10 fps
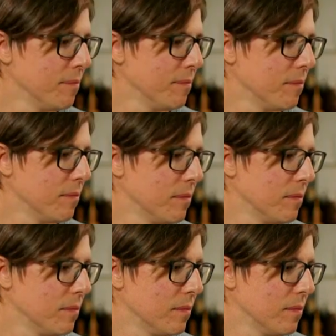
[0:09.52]

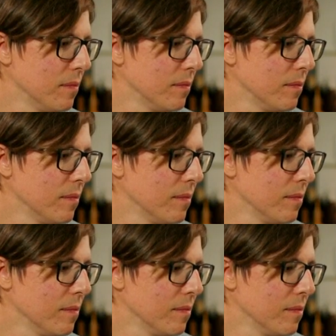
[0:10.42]

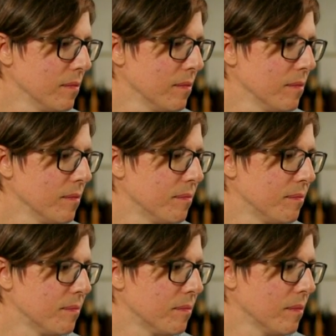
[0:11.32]

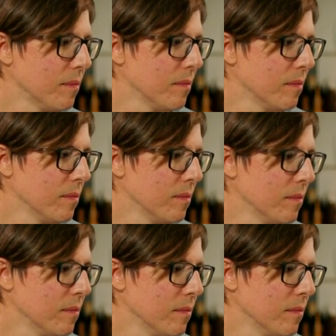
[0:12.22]
(not speaking)